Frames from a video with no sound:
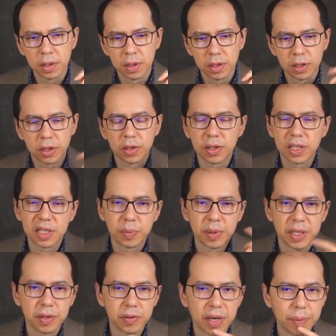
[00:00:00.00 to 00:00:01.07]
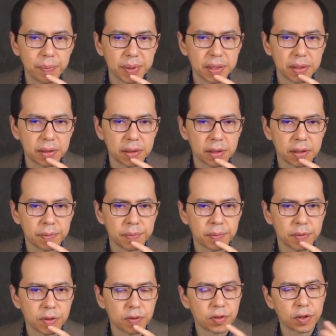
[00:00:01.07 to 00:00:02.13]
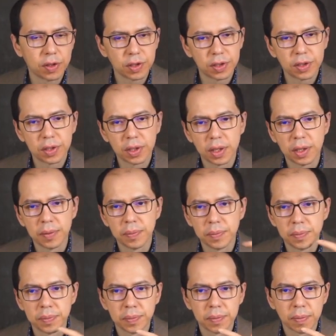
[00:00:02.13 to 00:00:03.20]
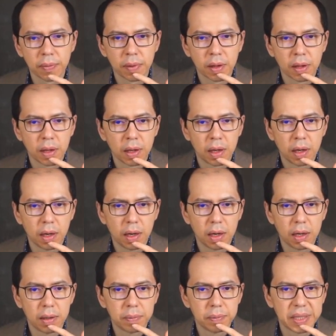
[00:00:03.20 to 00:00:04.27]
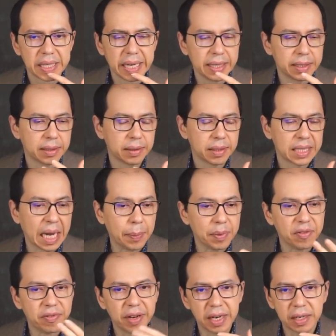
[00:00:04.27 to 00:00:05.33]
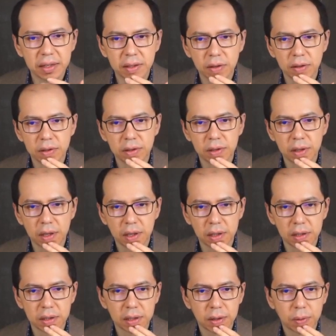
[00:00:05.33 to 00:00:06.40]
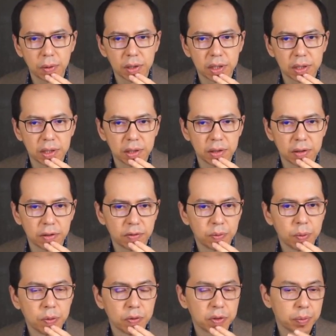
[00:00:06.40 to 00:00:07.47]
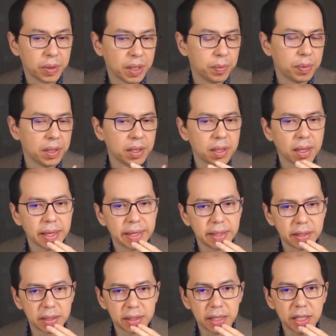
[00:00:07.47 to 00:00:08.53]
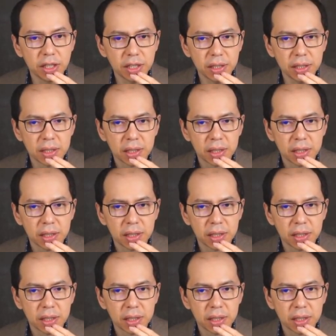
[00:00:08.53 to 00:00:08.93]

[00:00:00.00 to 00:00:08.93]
So this being rapid, of course, it had some effect on the quality of moves maybe in the later stages.